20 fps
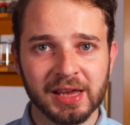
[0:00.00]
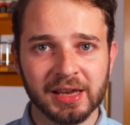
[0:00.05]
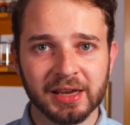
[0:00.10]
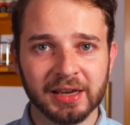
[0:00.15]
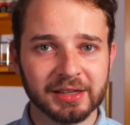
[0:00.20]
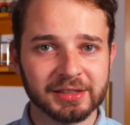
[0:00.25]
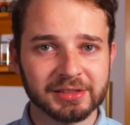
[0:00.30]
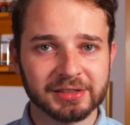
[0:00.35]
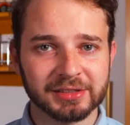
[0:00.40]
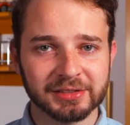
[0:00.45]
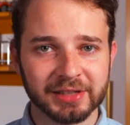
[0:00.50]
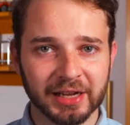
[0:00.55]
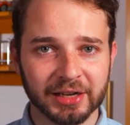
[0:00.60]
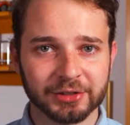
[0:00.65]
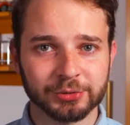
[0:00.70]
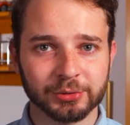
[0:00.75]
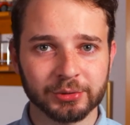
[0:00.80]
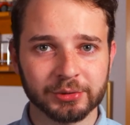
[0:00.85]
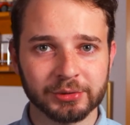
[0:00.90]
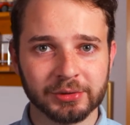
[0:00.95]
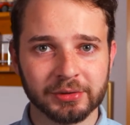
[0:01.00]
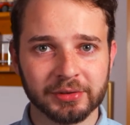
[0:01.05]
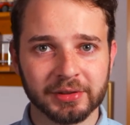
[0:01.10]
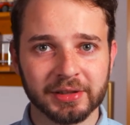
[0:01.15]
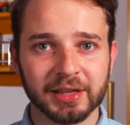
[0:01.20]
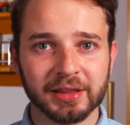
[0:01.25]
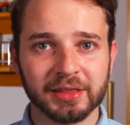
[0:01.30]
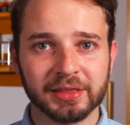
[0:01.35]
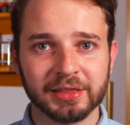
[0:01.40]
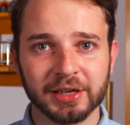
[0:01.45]
it's natural
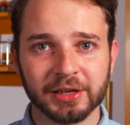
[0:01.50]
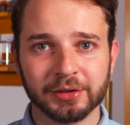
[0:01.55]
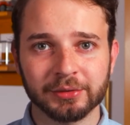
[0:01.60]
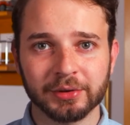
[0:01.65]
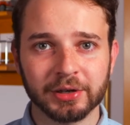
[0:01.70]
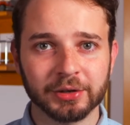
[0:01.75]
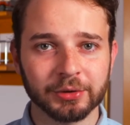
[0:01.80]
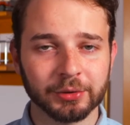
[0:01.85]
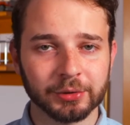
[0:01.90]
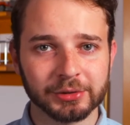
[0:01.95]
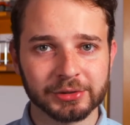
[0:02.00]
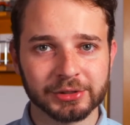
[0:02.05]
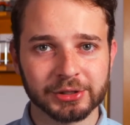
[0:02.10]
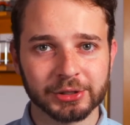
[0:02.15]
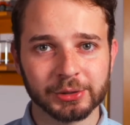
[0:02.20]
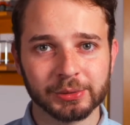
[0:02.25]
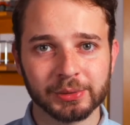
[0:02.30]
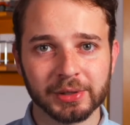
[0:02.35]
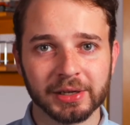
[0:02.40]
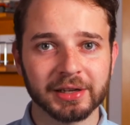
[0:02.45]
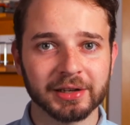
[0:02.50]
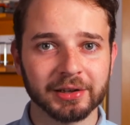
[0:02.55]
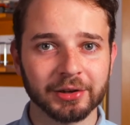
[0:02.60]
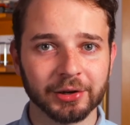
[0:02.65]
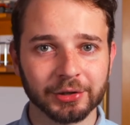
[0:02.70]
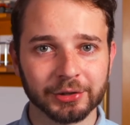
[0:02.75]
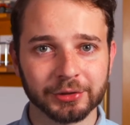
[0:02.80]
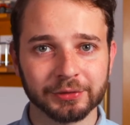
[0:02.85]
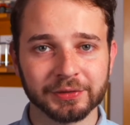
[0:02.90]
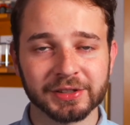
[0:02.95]
that there are also a
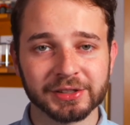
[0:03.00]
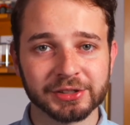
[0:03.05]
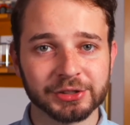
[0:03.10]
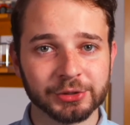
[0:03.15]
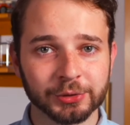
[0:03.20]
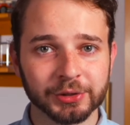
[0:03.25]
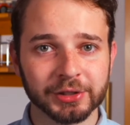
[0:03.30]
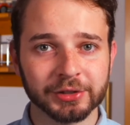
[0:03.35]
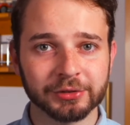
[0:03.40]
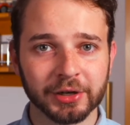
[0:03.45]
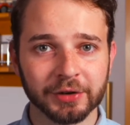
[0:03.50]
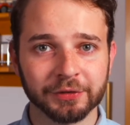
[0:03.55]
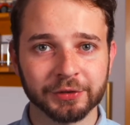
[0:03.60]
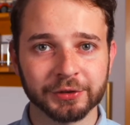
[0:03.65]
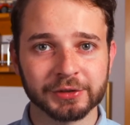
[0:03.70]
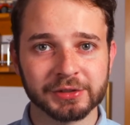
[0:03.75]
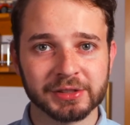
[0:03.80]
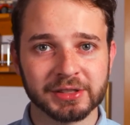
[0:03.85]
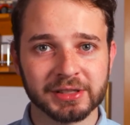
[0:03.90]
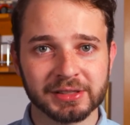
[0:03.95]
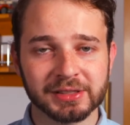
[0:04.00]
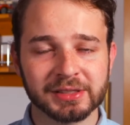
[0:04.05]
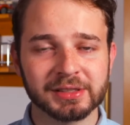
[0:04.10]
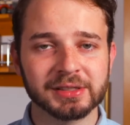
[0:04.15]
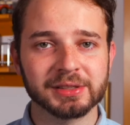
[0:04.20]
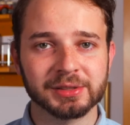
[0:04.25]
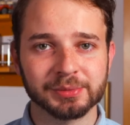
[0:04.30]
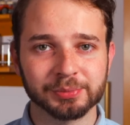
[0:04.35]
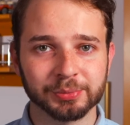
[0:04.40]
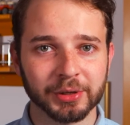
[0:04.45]
lot of historic references
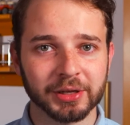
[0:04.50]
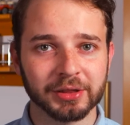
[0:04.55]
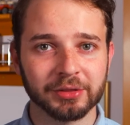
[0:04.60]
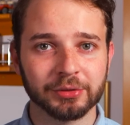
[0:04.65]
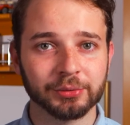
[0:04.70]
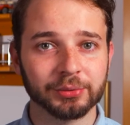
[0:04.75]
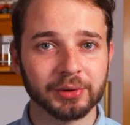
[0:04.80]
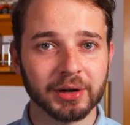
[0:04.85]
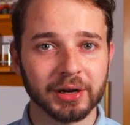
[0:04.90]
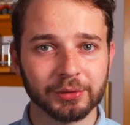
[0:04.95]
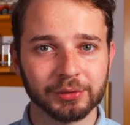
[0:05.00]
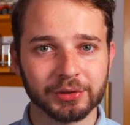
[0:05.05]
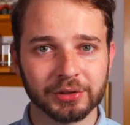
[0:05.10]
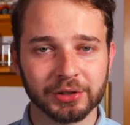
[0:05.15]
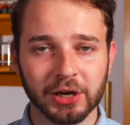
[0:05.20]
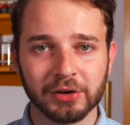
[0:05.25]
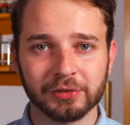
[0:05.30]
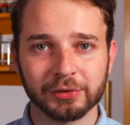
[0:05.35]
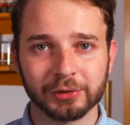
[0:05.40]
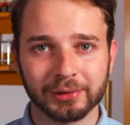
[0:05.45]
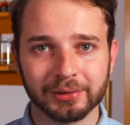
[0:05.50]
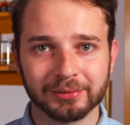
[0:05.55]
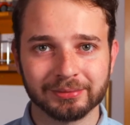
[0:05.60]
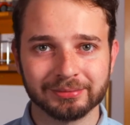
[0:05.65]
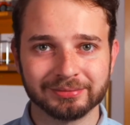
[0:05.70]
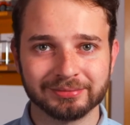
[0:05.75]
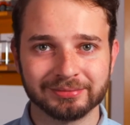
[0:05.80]
spread throughout the novel.